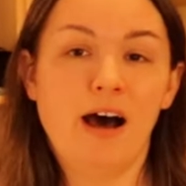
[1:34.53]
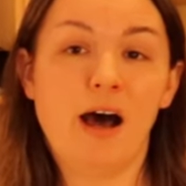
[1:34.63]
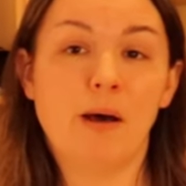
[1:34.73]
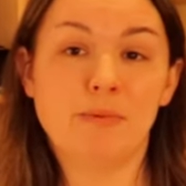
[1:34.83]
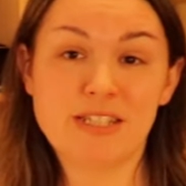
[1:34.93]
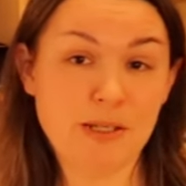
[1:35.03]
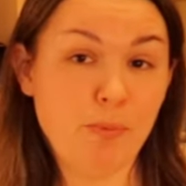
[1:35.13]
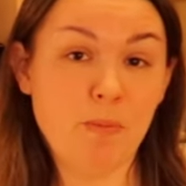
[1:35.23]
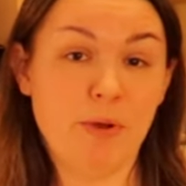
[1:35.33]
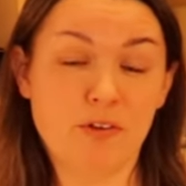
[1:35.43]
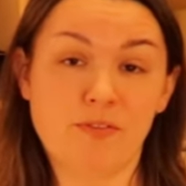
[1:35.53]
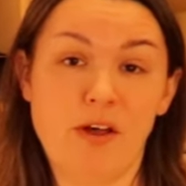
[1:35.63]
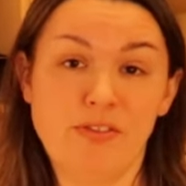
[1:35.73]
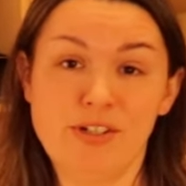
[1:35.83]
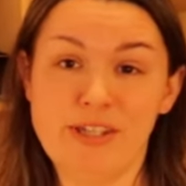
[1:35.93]
Um, a simple milk
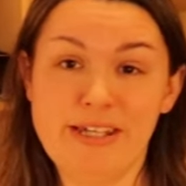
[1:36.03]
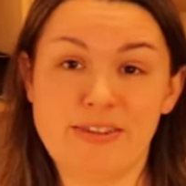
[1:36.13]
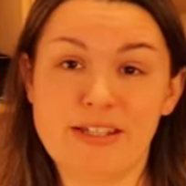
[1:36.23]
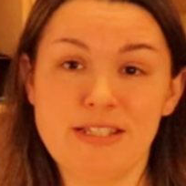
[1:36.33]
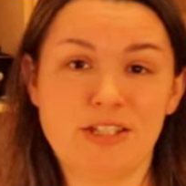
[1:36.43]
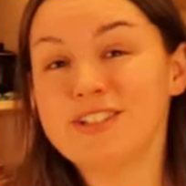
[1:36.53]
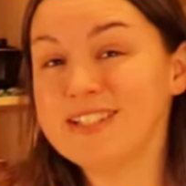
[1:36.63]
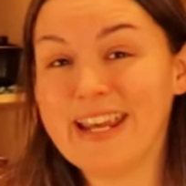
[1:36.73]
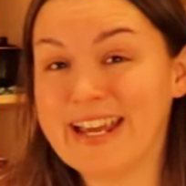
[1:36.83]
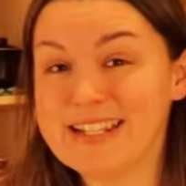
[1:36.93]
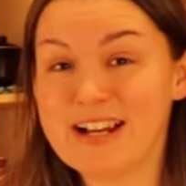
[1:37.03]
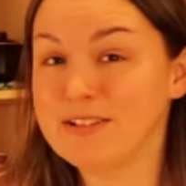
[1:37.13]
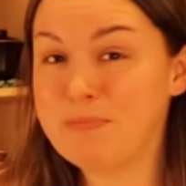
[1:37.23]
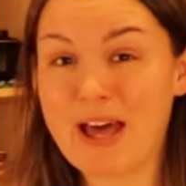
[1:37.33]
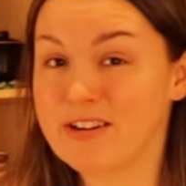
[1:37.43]
frother like this, just a
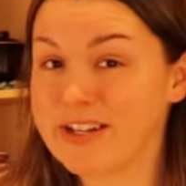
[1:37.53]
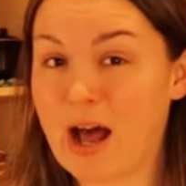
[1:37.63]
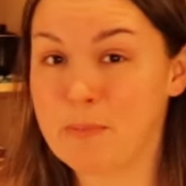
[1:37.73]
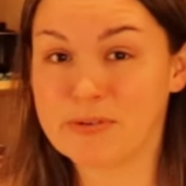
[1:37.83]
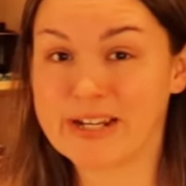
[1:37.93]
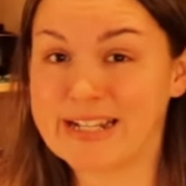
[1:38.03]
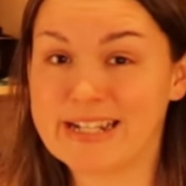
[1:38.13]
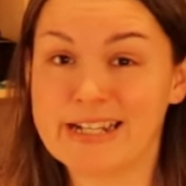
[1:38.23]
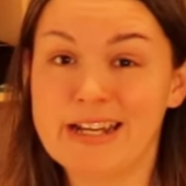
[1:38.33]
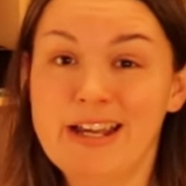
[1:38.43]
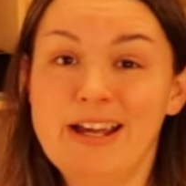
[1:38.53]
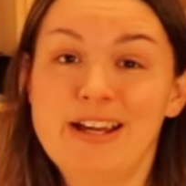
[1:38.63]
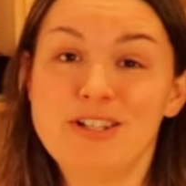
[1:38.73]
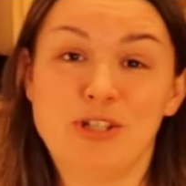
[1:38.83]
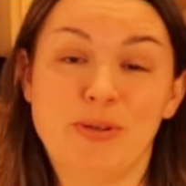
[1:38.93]
handheld battery operated
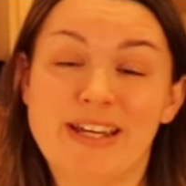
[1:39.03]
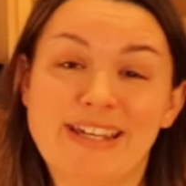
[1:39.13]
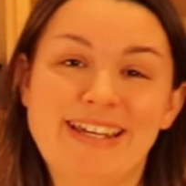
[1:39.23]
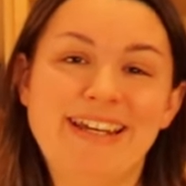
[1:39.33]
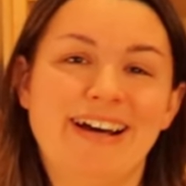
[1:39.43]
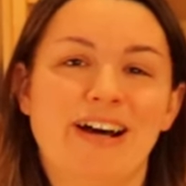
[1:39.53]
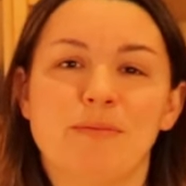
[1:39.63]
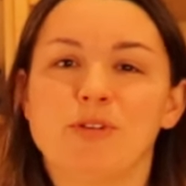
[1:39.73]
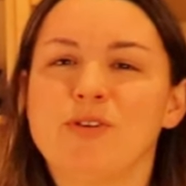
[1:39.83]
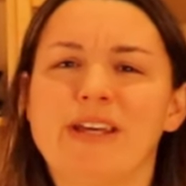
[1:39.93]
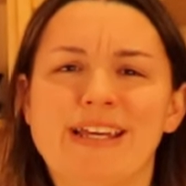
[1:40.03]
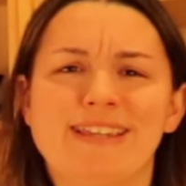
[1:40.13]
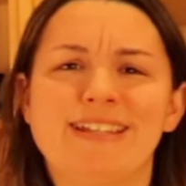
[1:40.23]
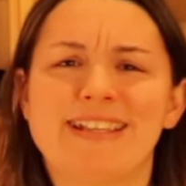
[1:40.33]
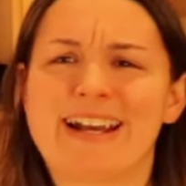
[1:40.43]
doohickey. Um, you can
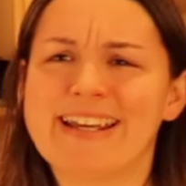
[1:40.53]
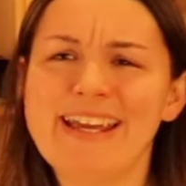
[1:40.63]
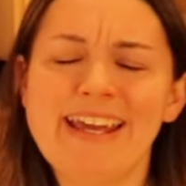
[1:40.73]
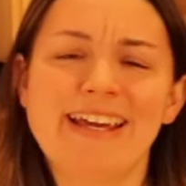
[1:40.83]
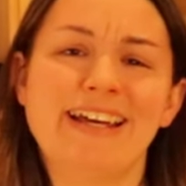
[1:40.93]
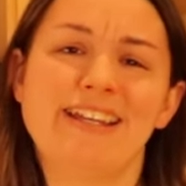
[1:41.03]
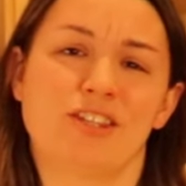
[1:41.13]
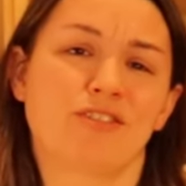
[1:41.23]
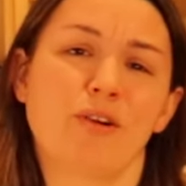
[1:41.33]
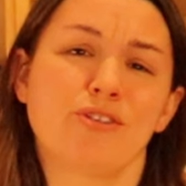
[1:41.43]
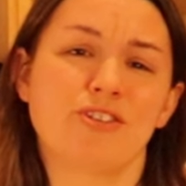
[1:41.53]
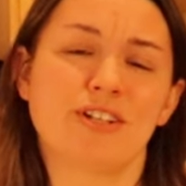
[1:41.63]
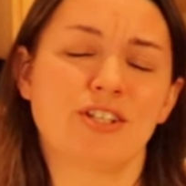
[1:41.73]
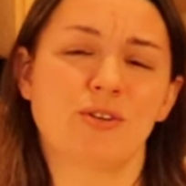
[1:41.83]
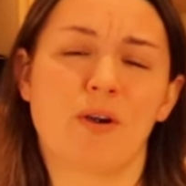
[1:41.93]
get these at Ikea, the
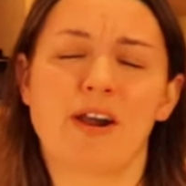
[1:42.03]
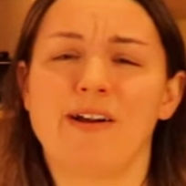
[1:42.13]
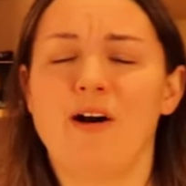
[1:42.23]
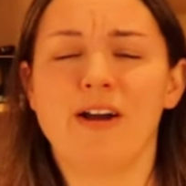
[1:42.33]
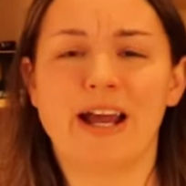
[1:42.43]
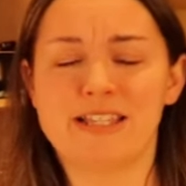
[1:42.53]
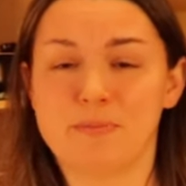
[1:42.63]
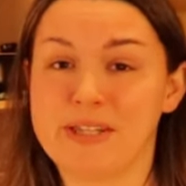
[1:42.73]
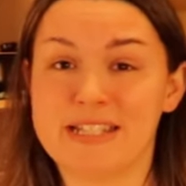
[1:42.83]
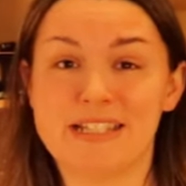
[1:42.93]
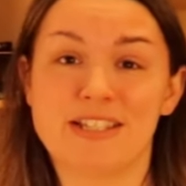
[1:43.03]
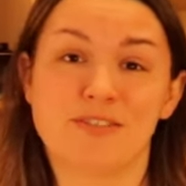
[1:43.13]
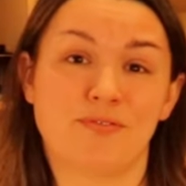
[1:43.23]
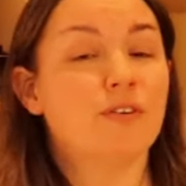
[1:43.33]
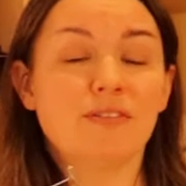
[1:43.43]
grocery store, all kinds of
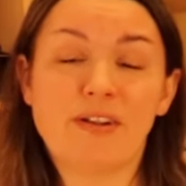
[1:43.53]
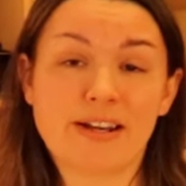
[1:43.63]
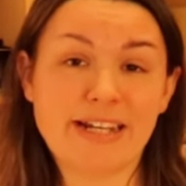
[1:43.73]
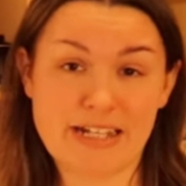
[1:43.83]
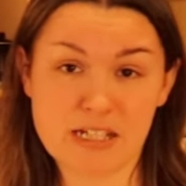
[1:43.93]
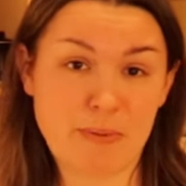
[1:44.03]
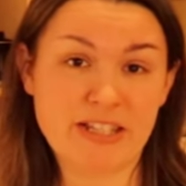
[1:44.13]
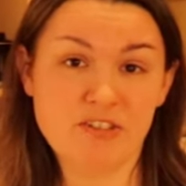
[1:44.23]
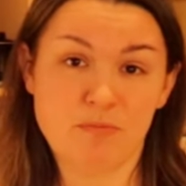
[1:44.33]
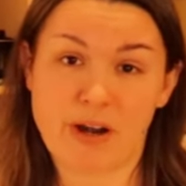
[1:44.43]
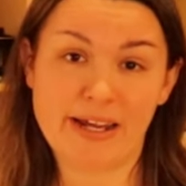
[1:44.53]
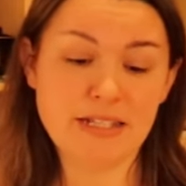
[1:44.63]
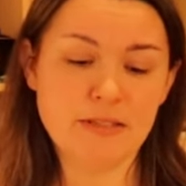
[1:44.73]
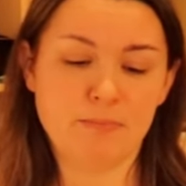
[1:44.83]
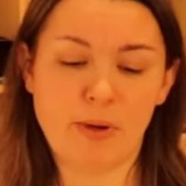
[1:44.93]
places for a very inexpensive
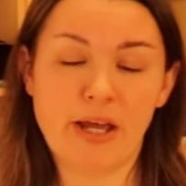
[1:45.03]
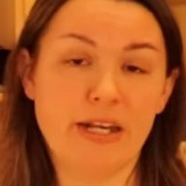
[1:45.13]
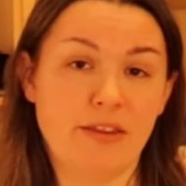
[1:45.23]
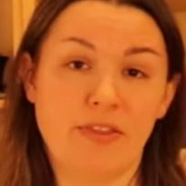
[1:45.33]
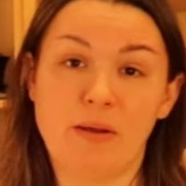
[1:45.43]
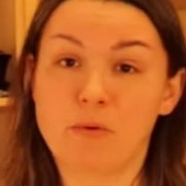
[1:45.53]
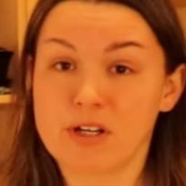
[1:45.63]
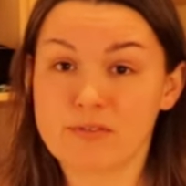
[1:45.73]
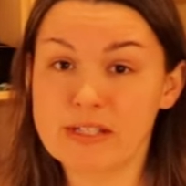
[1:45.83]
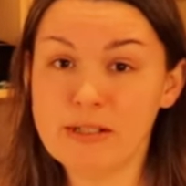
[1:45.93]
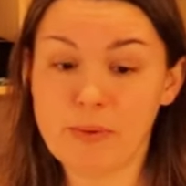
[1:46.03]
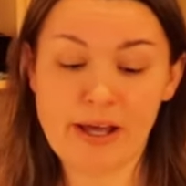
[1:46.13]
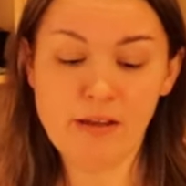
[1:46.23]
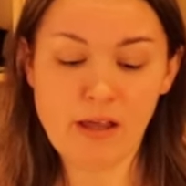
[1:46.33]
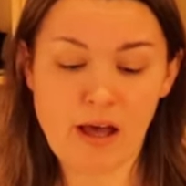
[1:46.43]
price, but they work really
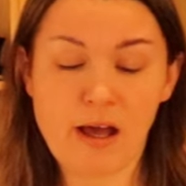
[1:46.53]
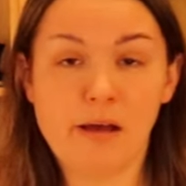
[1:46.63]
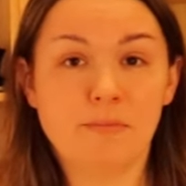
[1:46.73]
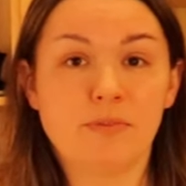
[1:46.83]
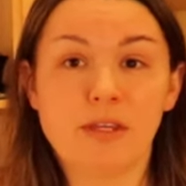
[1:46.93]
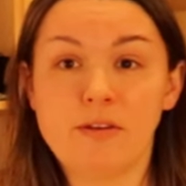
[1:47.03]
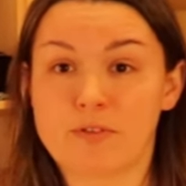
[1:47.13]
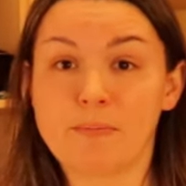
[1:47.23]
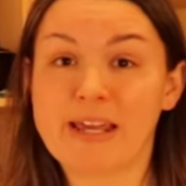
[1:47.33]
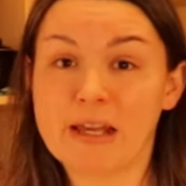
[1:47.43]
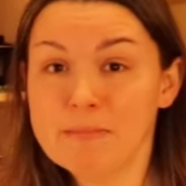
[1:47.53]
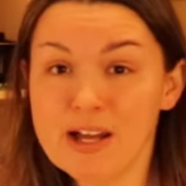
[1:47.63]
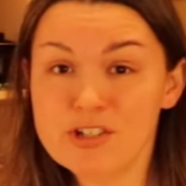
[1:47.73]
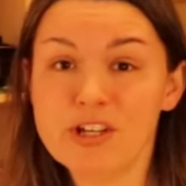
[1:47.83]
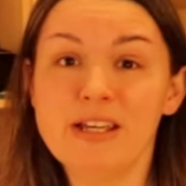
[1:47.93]
well um, for making
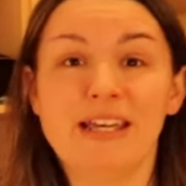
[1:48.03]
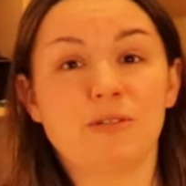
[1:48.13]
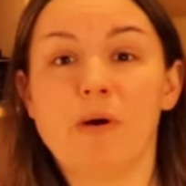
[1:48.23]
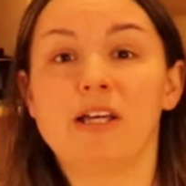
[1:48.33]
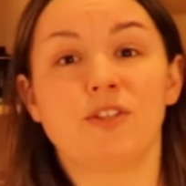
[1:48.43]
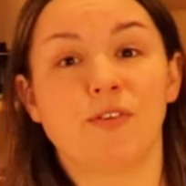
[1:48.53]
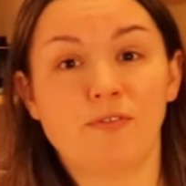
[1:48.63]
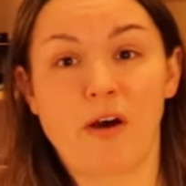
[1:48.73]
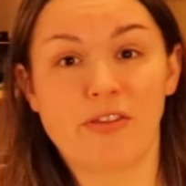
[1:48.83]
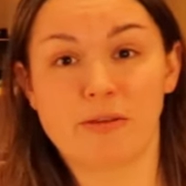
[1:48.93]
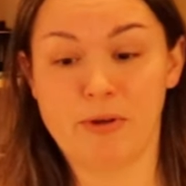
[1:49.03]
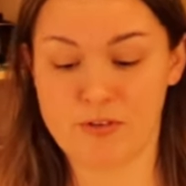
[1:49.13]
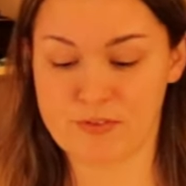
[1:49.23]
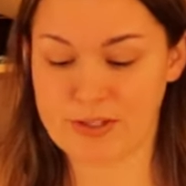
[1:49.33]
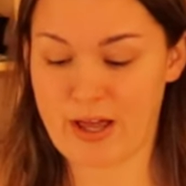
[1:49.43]
matcha as well as for frothing milk for